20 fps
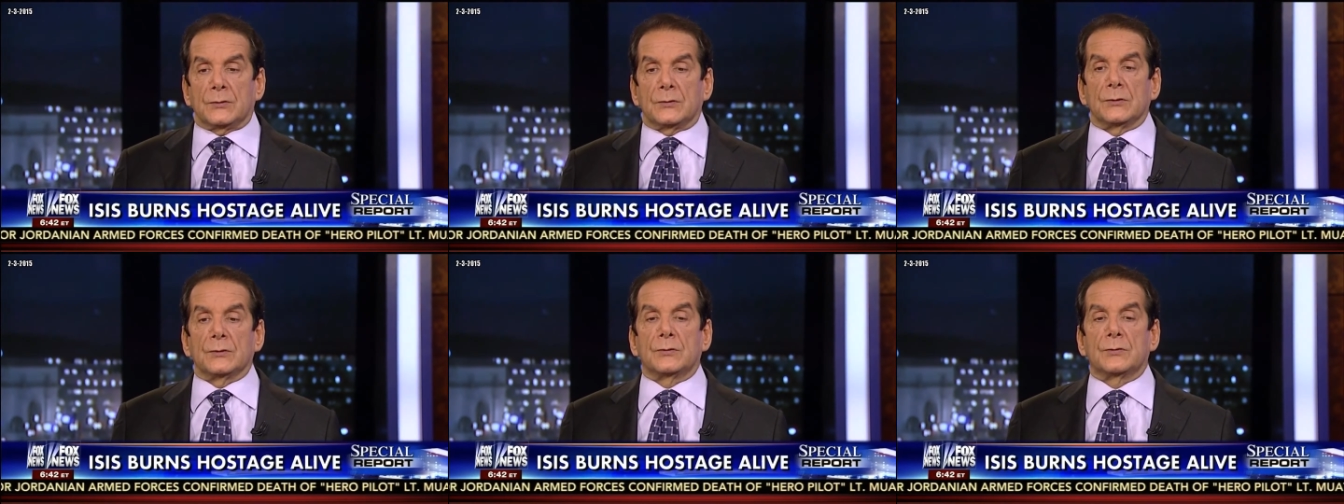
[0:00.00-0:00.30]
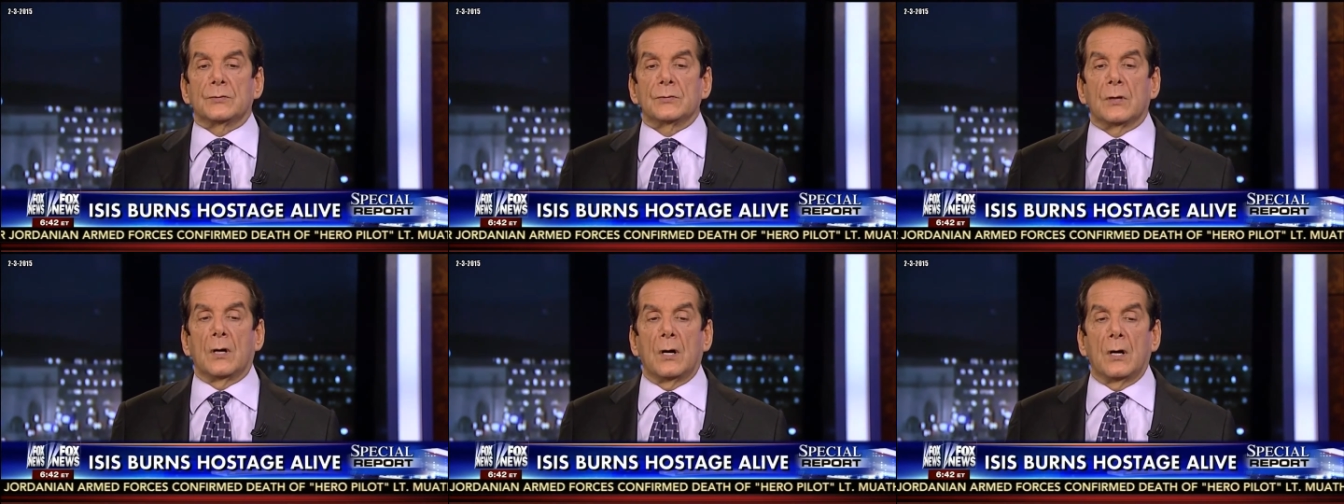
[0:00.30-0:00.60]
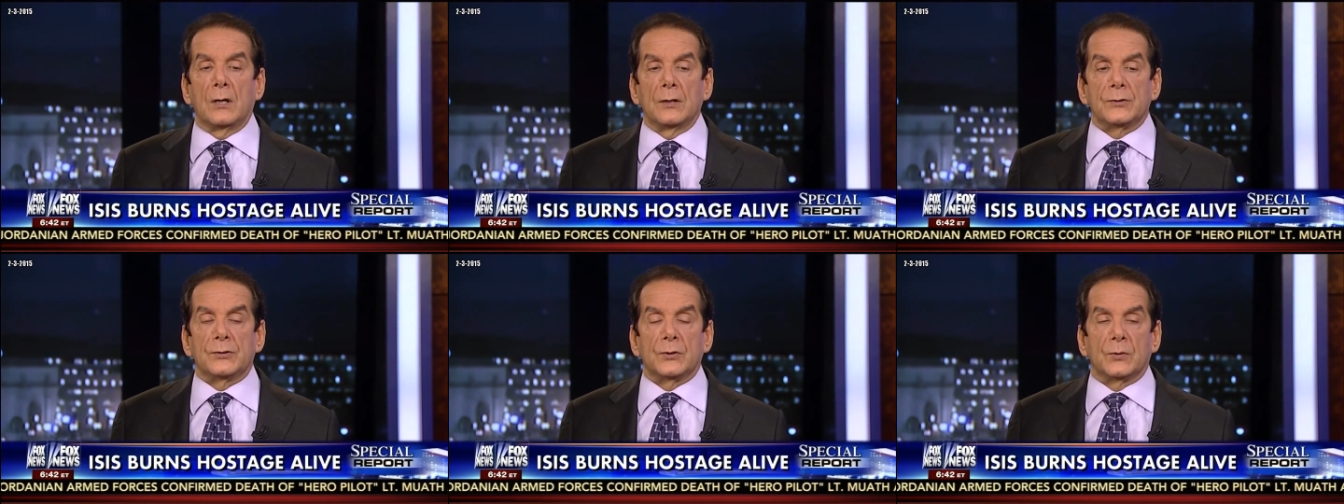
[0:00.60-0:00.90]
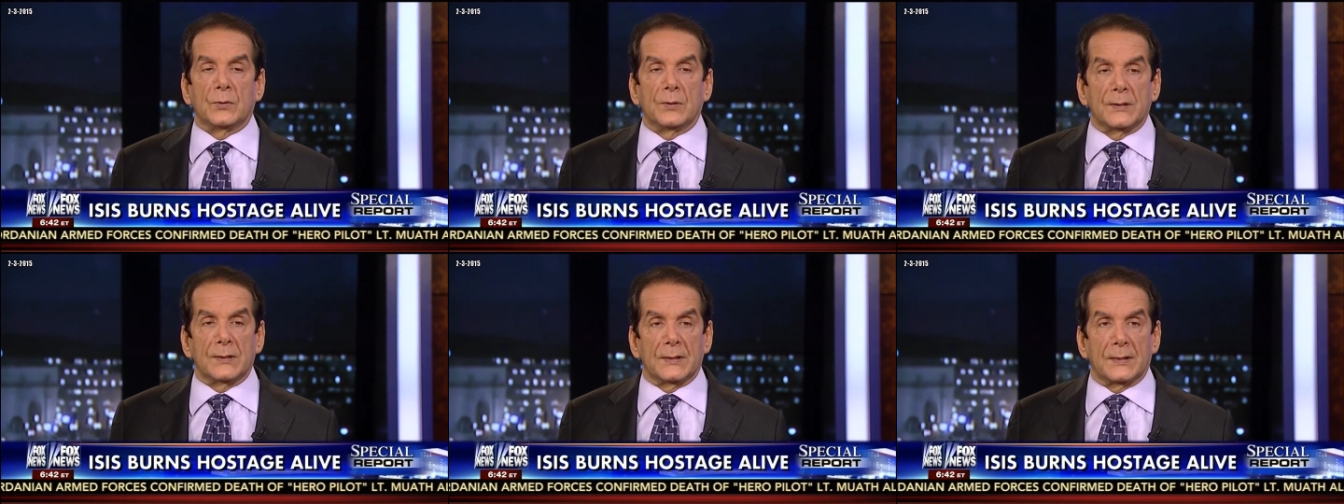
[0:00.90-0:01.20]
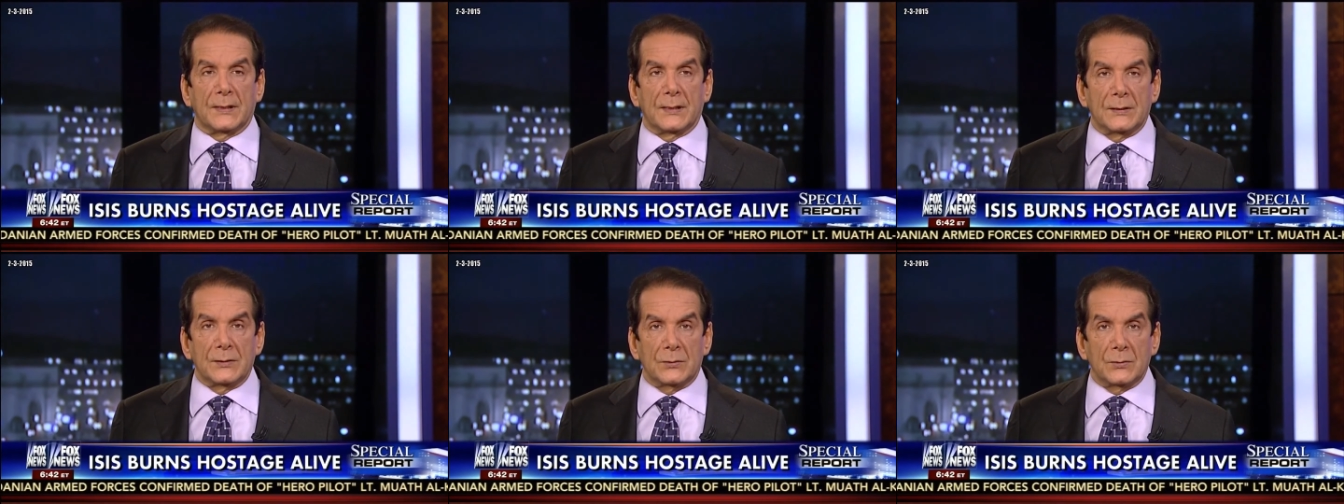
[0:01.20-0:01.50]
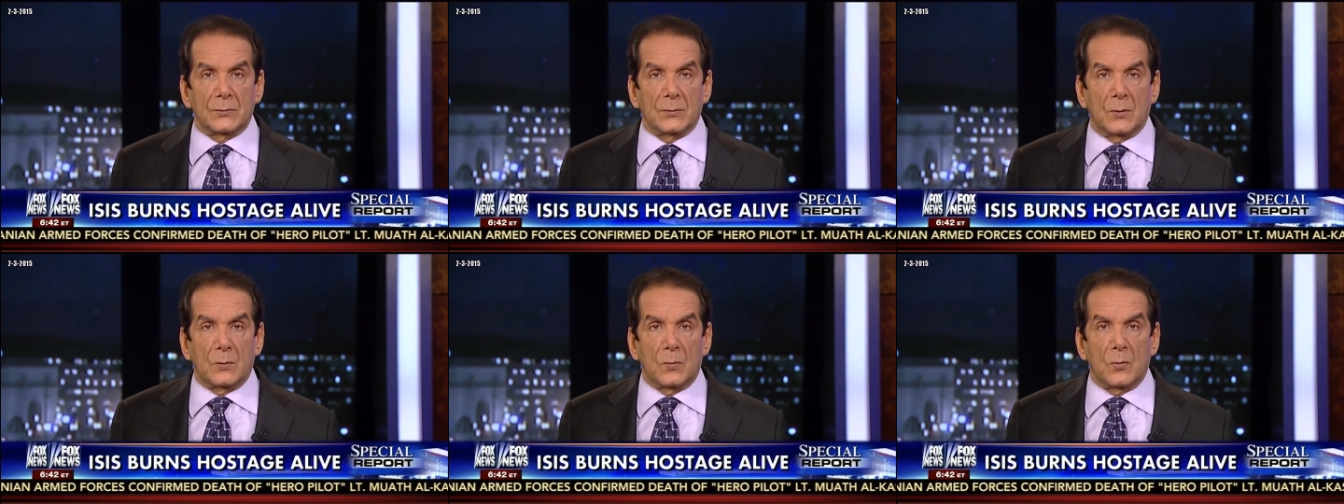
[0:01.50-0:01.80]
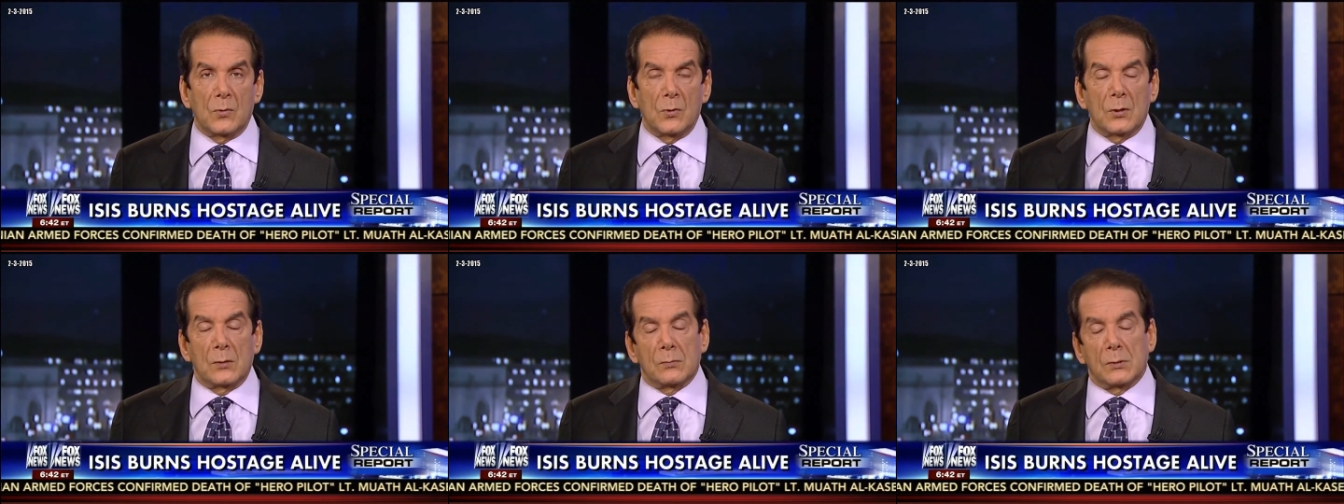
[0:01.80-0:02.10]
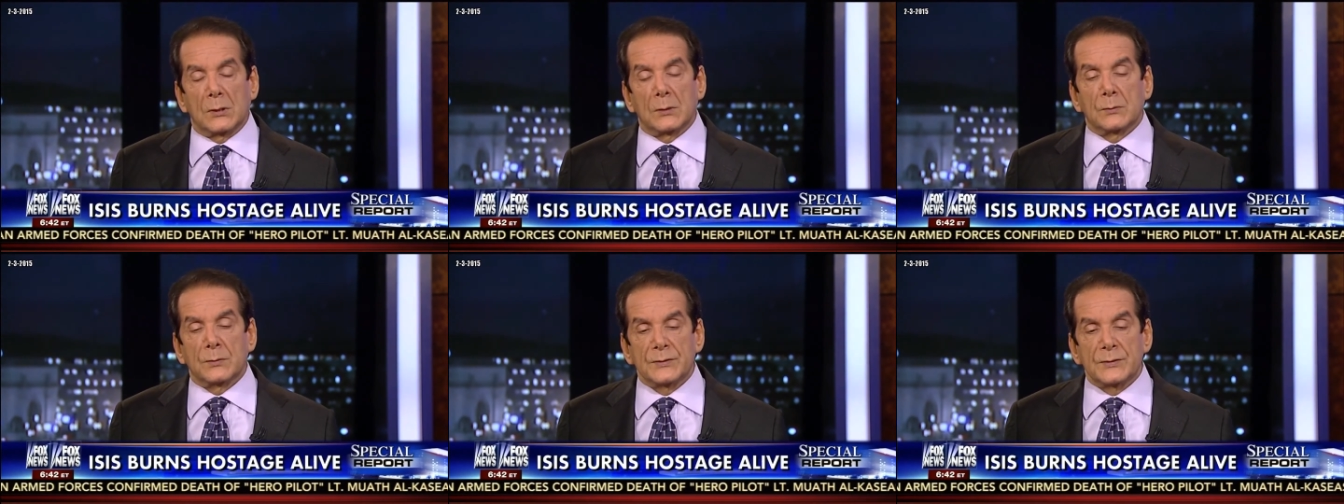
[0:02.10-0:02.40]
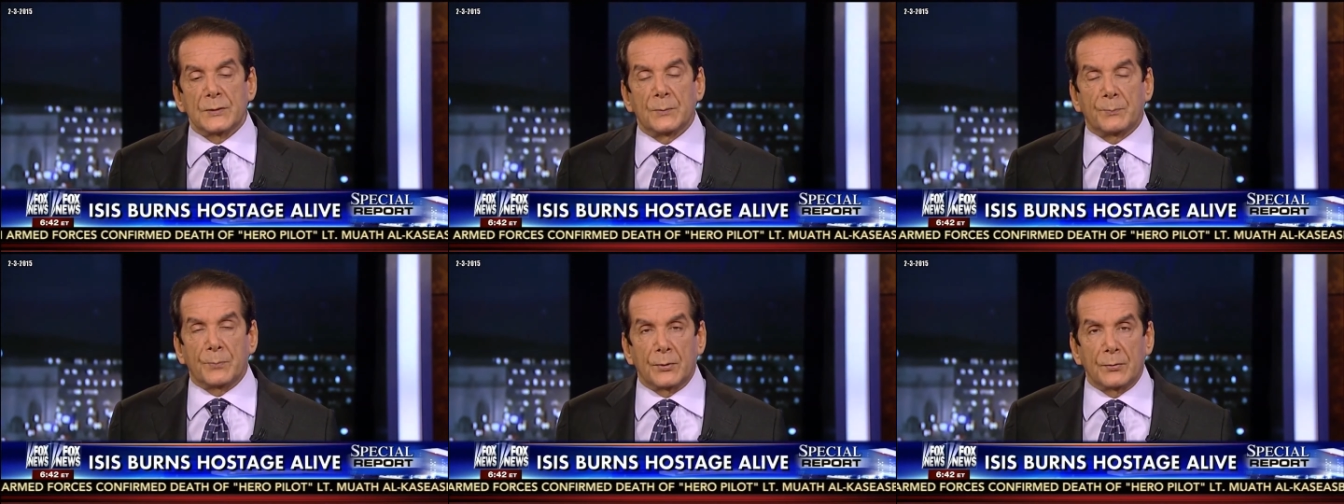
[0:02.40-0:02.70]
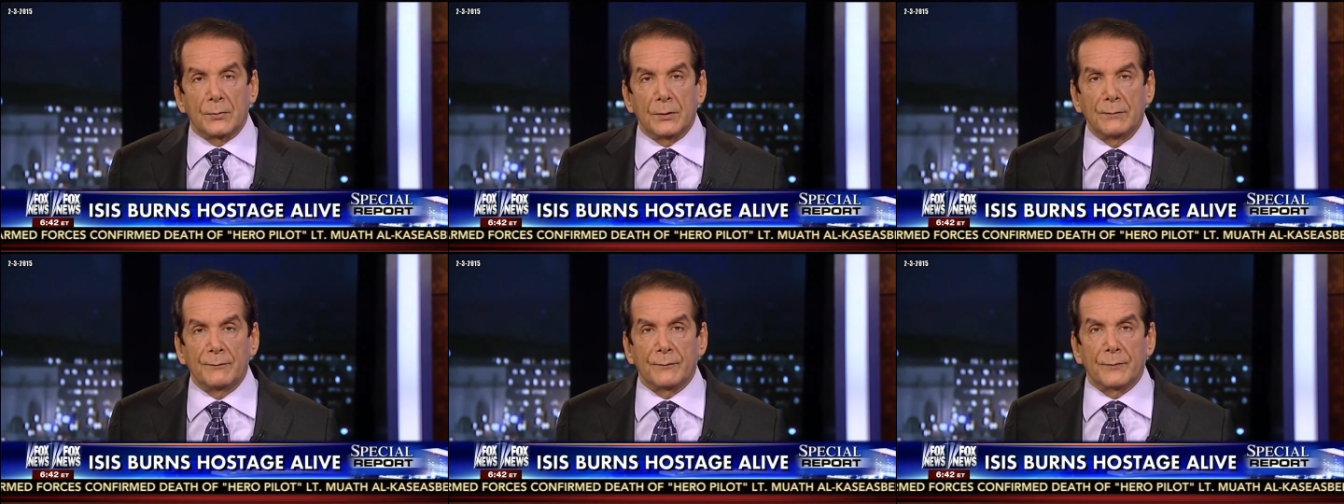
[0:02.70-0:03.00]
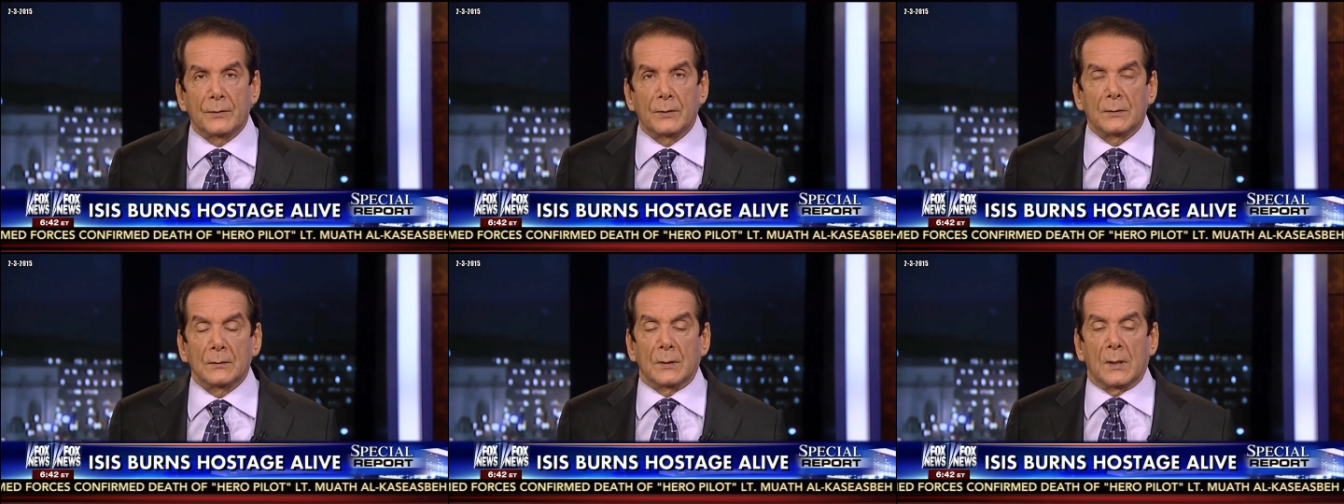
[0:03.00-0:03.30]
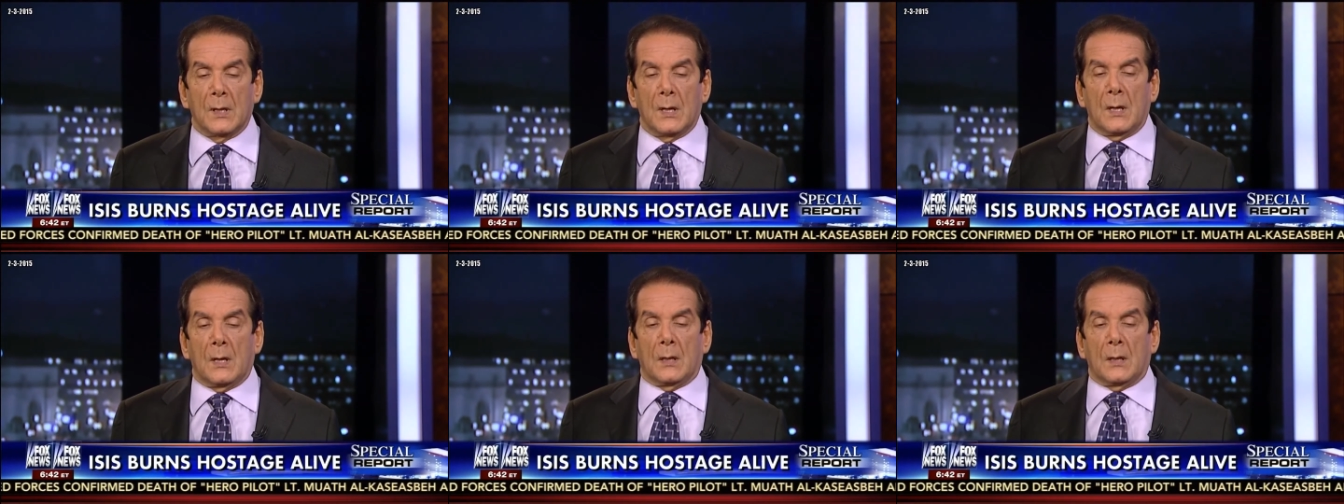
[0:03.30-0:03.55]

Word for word: to draw Jordan into a war where it was a peripheral